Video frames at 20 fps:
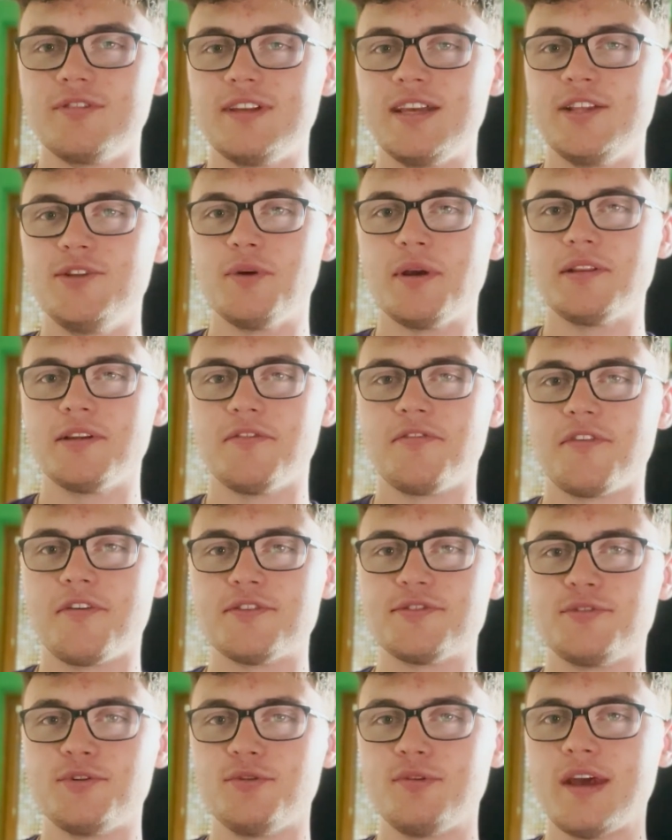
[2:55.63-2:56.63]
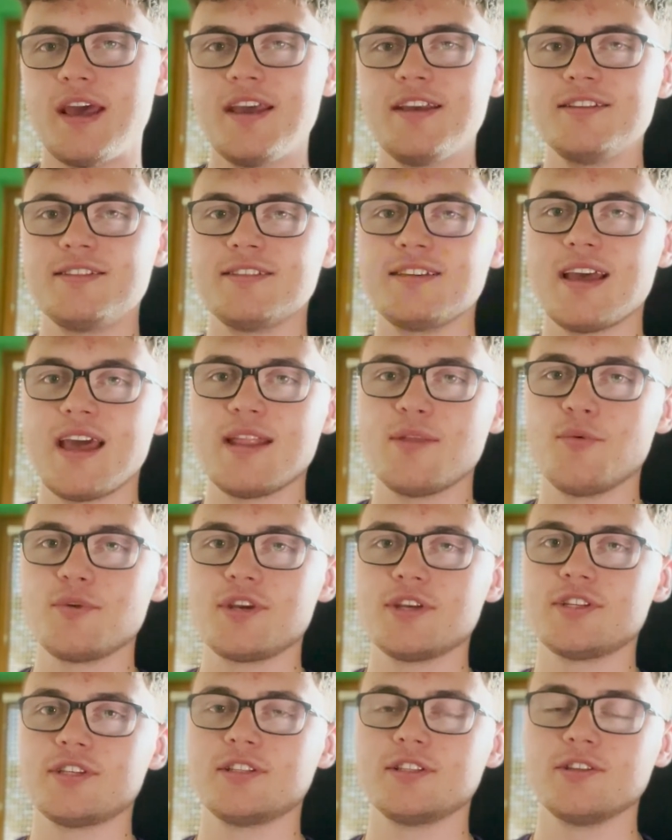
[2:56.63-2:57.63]
need during the first few days and which
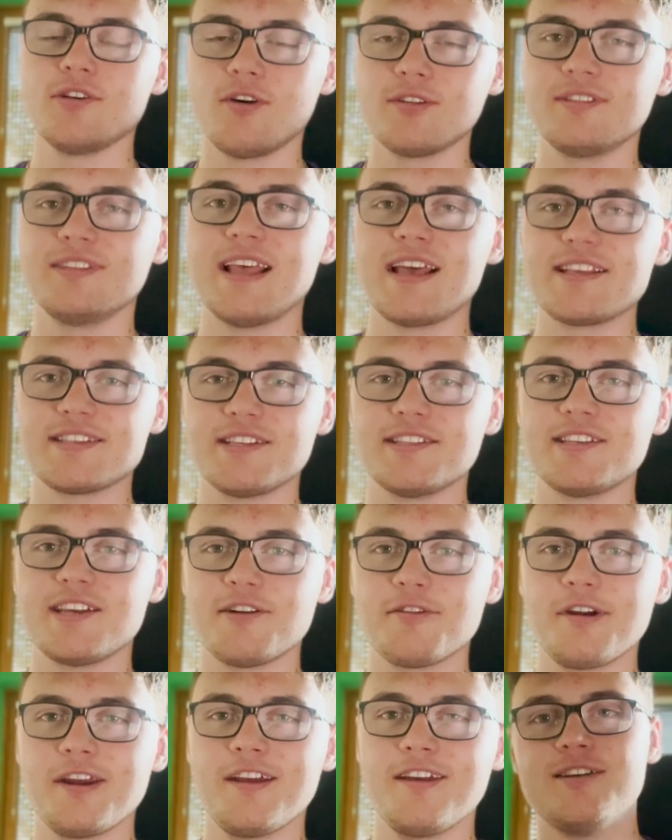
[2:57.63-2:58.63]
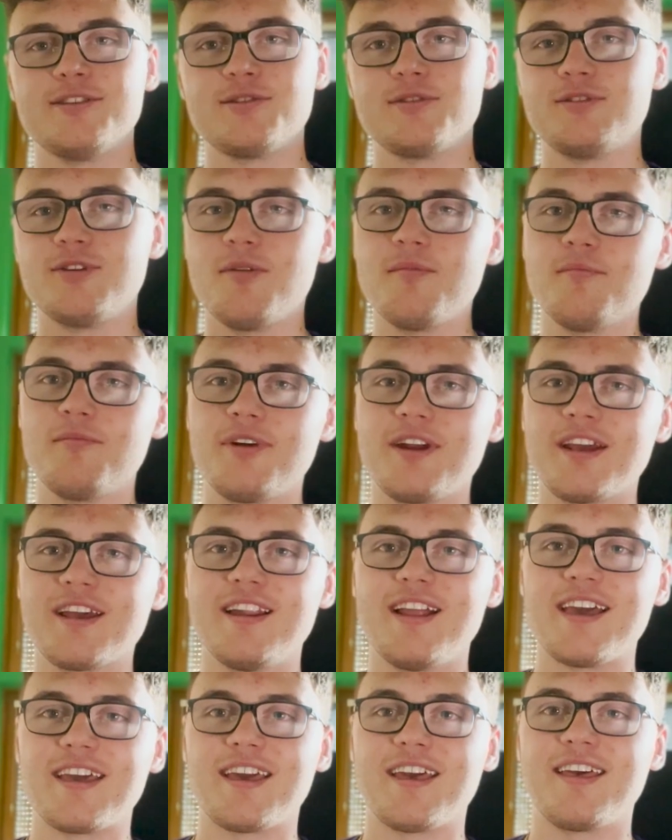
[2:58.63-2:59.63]
is not necessary. So don't bring
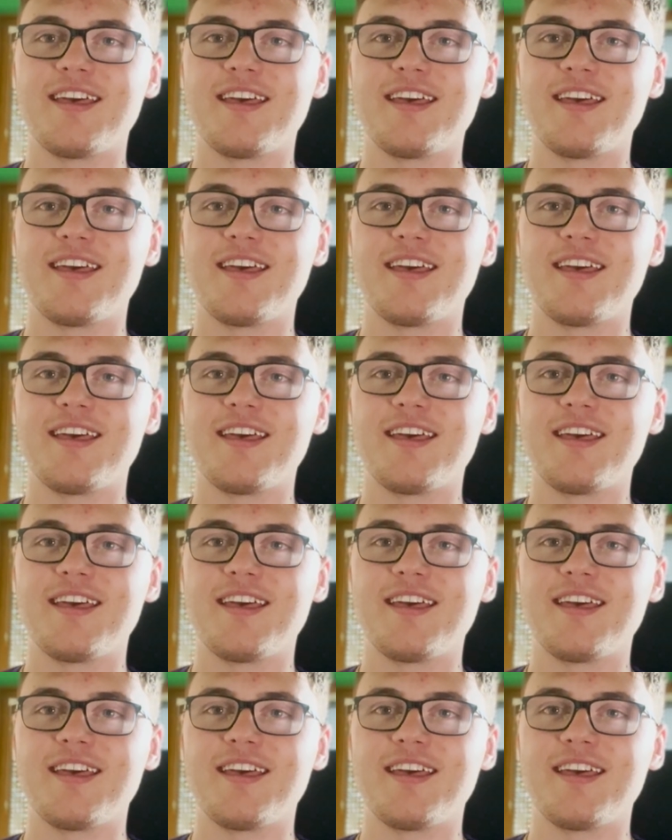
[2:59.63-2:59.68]
like